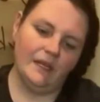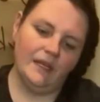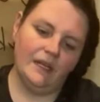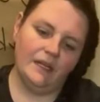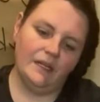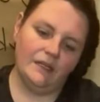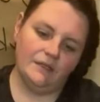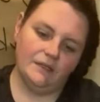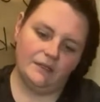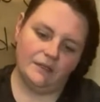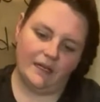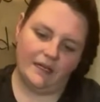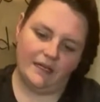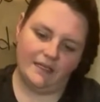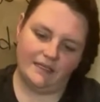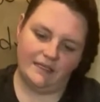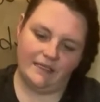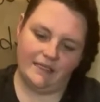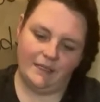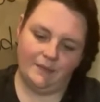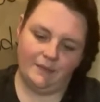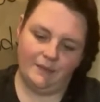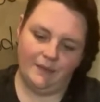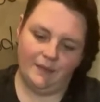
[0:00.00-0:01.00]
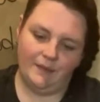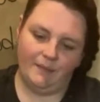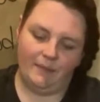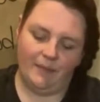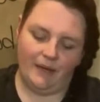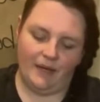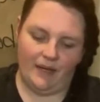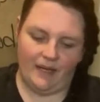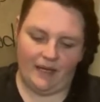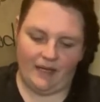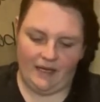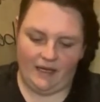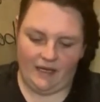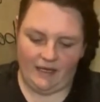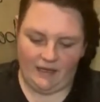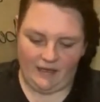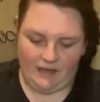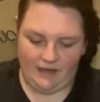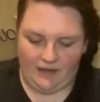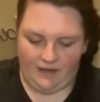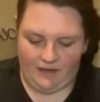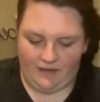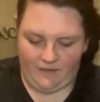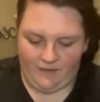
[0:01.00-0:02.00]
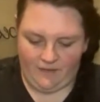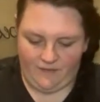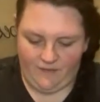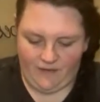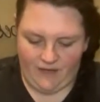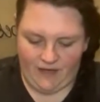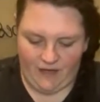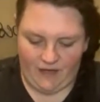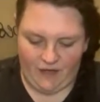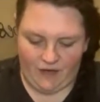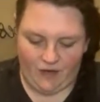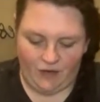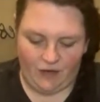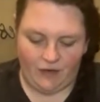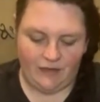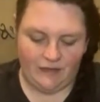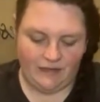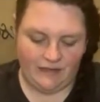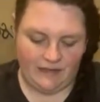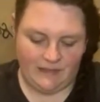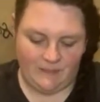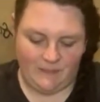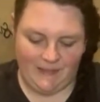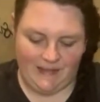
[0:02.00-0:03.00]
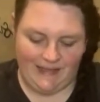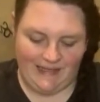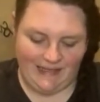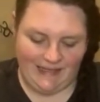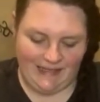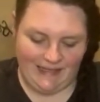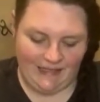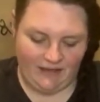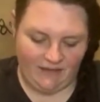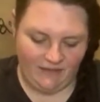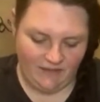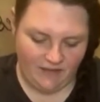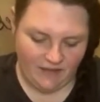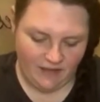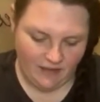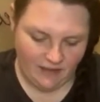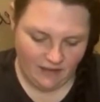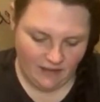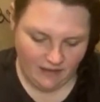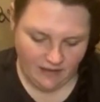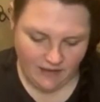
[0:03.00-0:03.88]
So I see where the feet are going to be even.